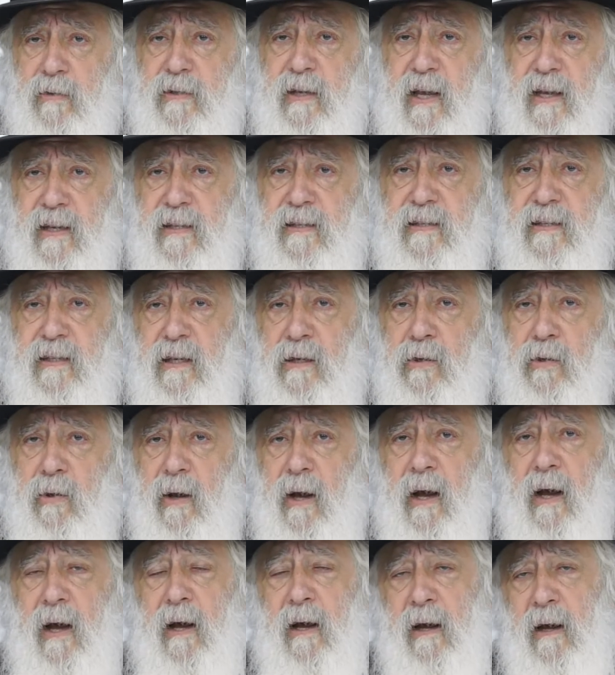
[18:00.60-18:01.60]
I see you
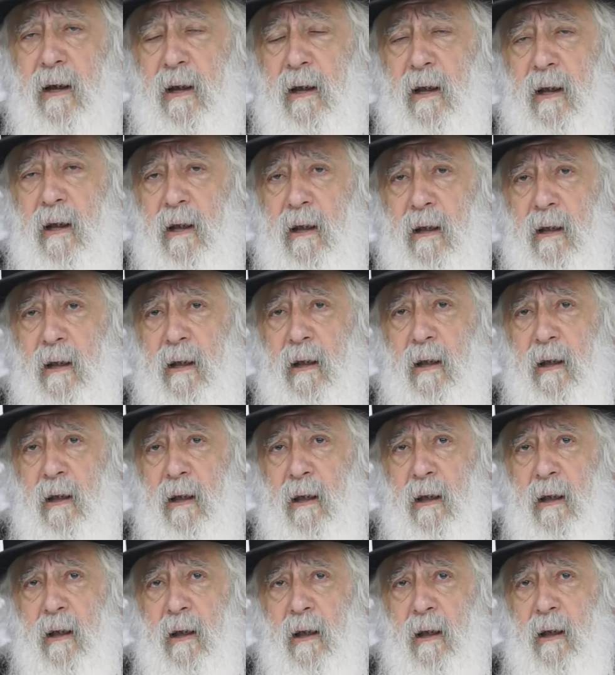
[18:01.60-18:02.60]
are
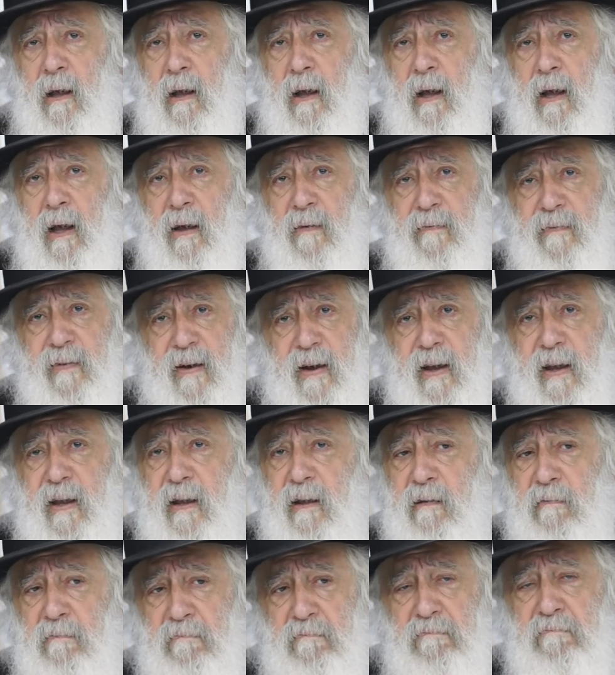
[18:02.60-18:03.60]
a
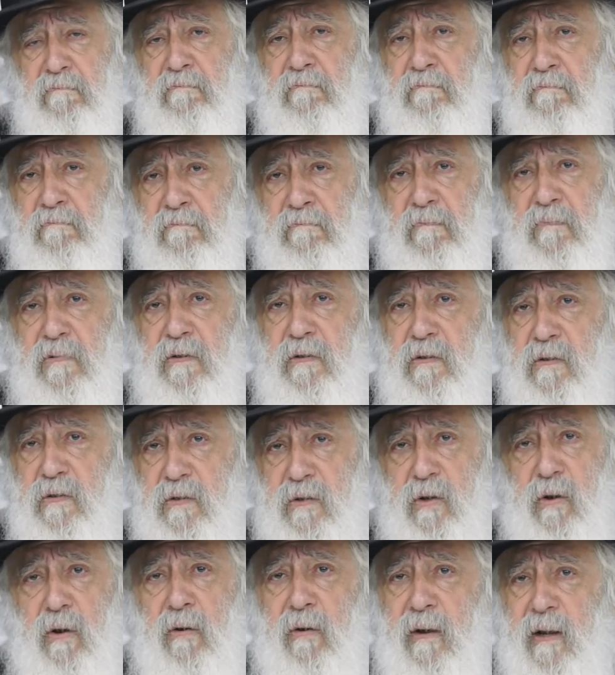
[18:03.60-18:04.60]
very
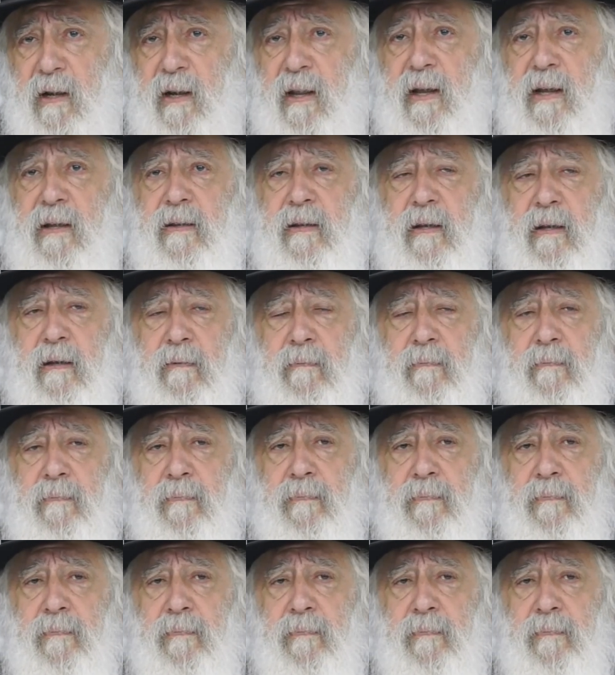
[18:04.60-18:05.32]
strong lady,